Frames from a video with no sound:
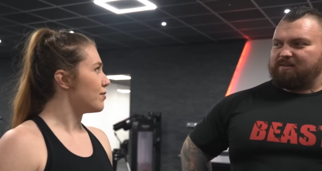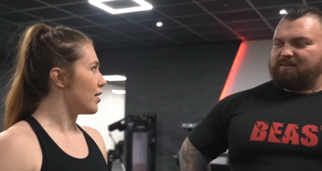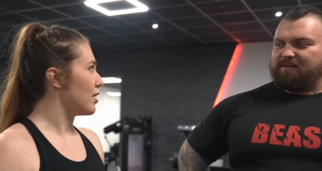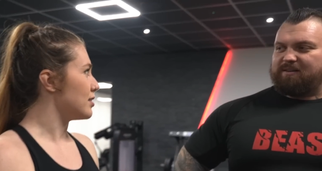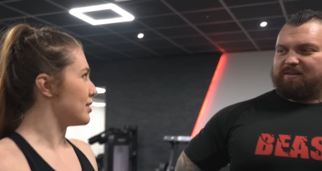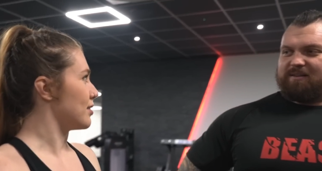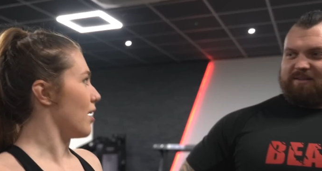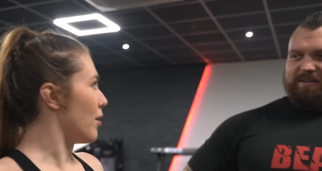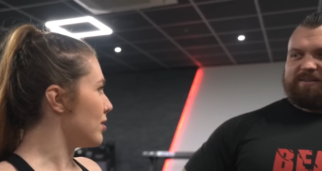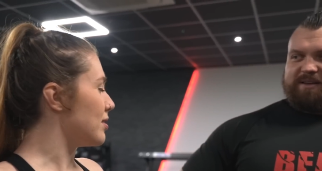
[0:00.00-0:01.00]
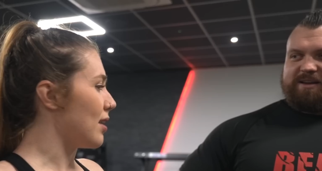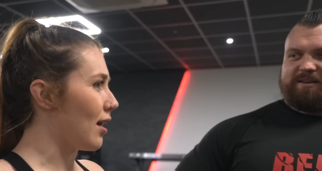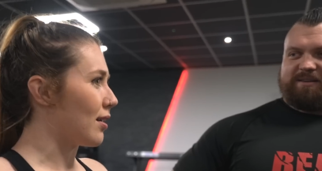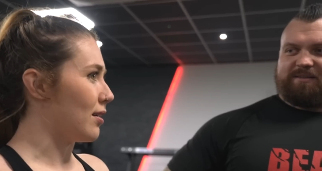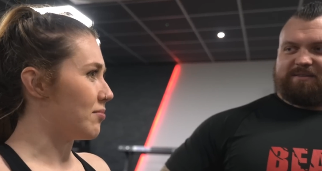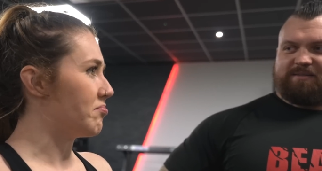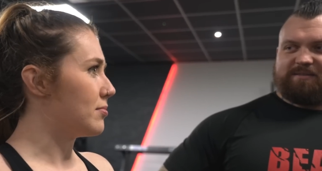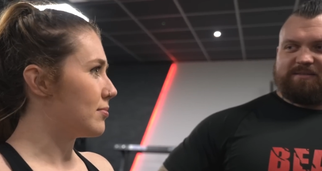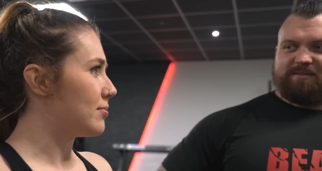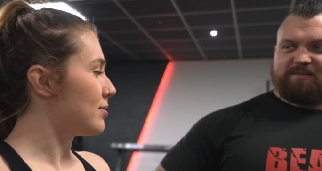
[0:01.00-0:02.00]
Speaker 1: first go, I'd yeah. say like a
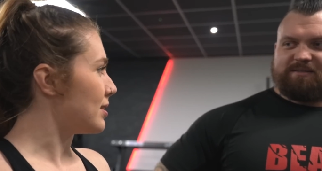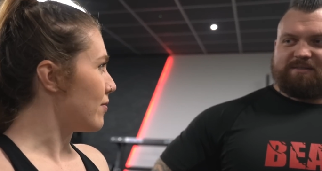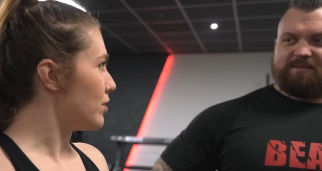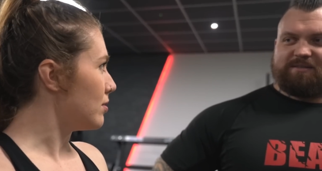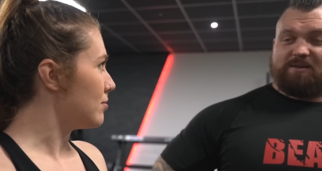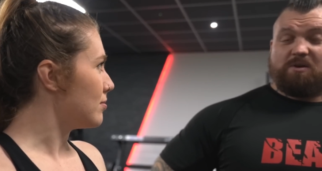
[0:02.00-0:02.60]
7.